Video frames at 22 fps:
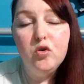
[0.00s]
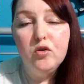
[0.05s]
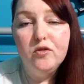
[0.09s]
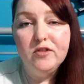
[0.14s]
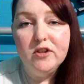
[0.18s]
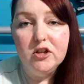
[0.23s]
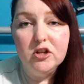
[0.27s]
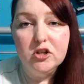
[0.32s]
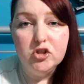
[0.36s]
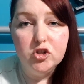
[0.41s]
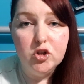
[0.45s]
over to
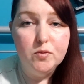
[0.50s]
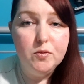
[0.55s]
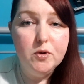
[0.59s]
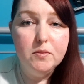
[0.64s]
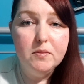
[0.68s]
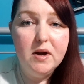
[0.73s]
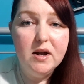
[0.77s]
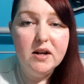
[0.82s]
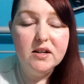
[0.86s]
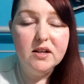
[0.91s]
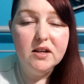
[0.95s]
the
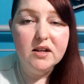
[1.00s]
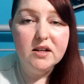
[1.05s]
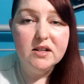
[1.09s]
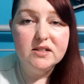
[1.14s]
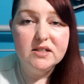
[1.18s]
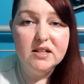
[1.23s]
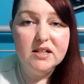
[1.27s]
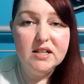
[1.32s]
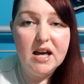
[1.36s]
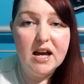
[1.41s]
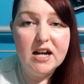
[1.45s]
supermarket because
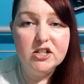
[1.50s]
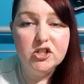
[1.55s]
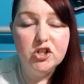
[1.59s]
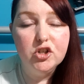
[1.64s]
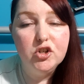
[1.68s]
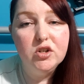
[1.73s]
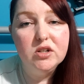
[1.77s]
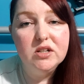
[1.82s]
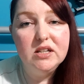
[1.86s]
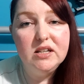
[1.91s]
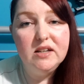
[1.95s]
the taxi
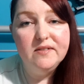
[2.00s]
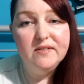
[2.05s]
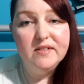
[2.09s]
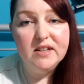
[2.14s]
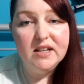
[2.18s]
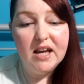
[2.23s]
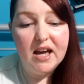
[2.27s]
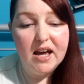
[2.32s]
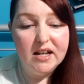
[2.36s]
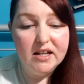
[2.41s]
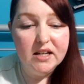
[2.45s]
couldn't even
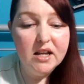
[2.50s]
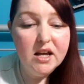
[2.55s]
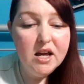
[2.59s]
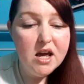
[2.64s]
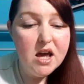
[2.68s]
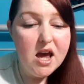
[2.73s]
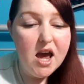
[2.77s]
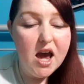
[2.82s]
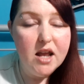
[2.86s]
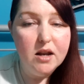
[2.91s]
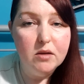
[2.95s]
get in
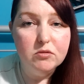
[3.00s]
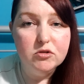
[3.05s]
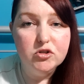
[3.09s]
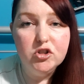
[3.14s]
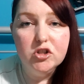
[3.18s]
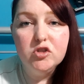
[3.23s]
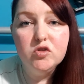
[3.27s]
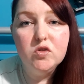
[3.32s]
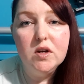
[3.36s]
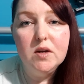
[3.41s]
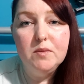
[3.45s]
and it was
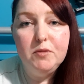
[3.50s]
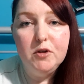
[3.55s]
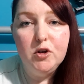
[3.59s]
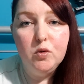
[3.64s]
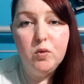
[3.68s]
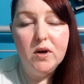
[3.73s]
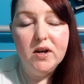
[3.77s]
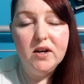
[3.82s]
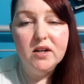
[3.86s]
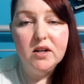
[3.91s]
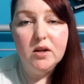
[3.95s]
just going to be
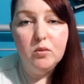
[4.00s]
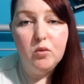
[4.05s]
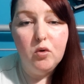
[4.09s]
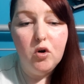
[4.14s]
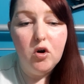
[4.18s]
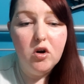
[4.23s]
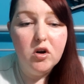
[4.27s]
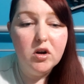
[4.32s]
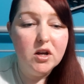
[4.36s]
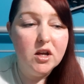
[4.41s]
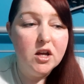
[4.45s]
quicker to
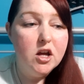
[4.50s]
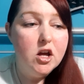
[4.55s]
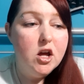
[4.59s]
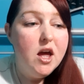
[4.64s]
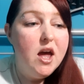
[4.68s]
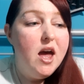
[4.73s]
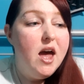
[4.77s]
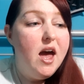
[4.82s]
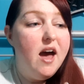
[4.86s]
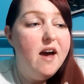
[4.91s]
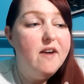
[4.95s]
walk.
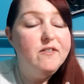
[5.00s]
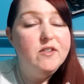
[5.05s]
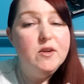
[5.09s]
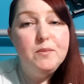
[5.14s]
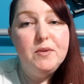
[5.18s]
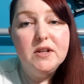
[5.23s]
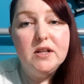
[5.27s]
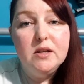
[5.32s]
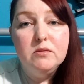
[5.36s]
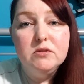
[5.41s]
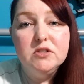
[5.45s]

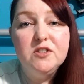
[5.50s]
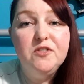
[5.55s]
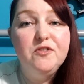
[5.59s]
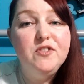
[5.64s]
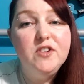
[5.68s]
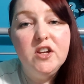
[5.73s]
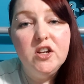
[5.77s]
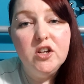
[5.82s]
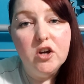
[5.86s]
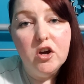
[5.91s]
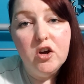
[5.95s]
Everybody was
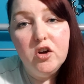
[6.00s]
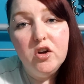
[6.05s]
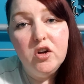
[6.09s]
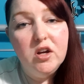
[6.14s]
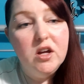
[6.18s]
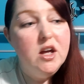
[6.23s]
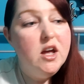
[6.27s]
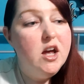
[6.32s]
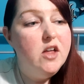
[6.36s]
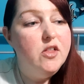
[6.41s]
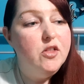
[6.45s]
freaking out and
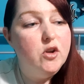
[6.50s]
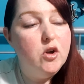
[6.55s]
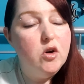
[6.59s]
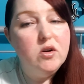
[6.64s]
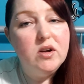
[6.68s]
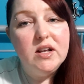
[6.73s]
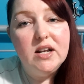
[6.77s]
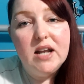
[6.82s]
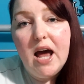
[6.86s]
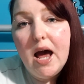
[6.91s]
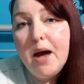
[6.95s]
they're all
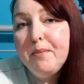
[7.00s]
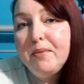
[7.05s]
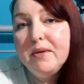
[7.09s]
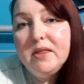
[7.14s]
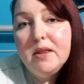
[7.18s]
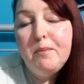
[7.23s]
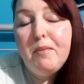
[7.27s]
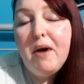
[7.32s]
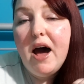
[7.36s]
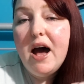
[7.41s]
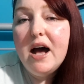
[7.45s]
grabbing the
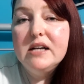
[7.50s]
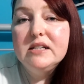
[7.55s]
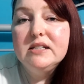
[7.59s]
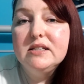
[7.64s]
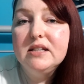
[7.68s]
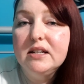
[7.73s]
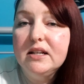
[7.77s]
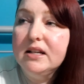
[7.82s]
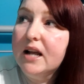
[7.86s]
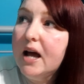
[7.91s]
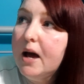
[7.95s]
pasta
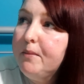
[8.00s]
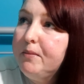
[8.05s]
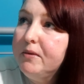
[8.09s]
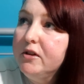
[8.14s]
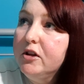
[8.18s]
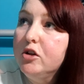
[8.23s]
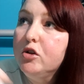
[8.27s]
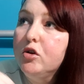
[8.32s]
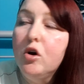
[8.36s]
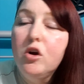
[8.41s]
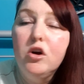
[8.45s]
and grabbing
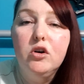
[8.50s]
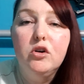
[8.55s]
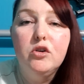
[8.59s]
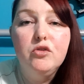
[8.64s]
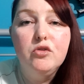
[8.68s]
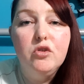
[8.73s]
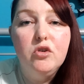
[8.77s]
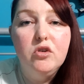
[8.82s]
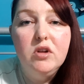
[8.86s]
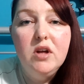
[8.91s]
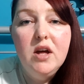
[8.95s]
the toilet
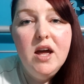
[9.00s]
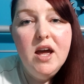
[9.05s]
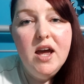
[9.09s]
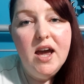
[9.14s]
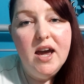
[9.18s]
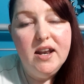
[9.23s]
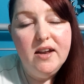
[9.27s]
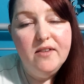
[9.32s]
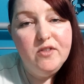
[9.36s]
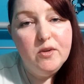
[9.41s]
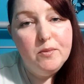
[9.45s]
roll
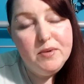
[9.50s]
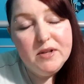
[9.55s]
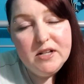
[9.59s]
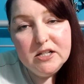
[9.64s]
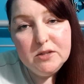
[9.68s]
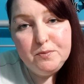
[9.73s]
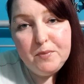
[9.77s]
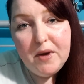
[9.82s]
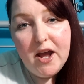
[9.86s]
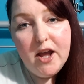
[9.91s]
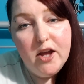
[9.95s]
and
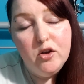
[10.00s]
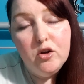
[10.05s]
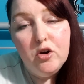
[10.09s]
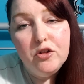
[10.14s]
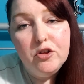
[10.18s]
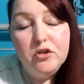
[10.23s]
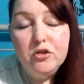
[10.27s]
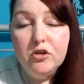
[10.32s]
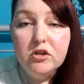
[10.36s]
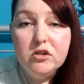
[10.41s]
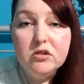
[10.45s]
everybody's buying all
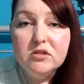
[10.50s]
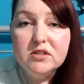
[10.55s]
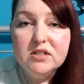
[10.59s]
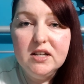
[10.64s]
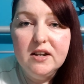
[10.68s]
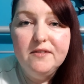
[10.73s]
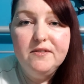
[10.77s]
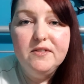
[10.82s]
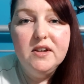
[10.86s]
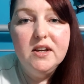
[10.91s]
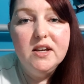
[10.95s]
the noodles and
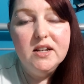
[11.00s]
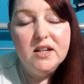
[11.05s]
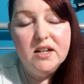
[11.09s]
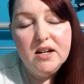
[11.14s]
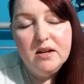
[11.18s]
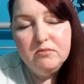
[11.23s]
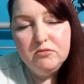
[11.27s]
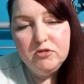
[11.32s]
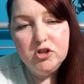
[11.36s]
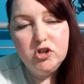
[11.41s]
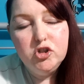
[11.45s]
everything and
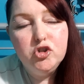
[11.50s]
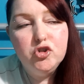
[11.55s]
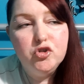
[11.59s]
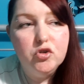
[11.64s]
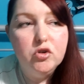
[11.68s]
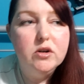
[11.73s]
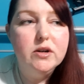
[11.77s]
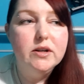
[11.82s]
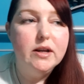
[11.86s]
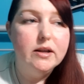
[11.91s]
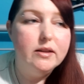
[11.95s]
I'm just
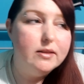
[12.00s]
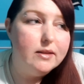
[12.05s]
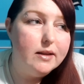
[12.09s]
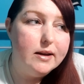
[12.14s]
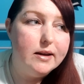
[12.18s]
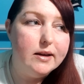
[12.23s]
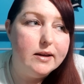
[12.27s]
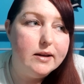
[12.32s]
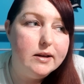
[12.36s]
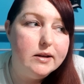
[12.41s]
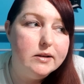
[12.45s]
strolling in
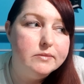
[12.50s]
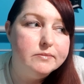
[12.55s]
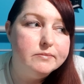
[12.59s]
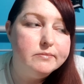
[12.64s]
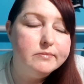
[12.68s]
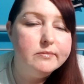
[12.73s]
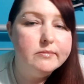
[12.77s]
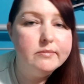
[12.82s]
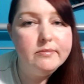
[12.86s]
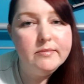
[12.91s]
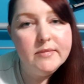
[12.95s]
like
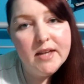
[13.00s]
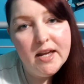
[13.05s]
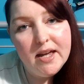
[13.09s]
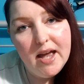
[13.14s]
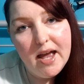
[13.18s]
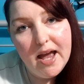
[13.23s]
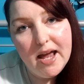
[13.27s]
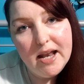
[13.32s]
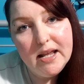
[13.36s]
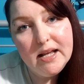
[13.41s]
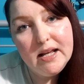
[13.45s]

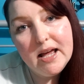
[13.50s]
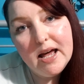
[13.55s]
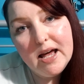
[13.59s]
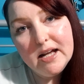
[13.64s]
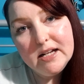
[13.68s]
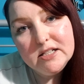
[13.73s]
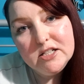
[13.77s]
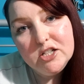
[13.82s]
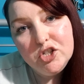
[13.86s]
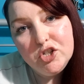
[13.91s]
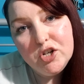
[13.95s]
any
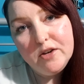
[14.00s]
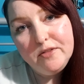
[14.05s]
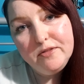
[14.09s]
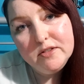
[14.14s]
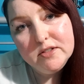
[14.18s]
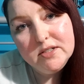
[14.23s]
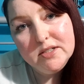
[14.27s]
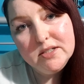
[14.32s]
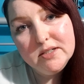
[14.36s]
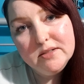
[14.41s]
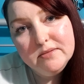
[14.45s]
Galaxy
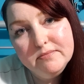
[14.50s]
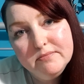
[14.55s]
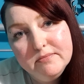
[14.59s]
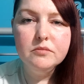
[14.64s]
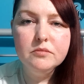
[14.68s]
truffles.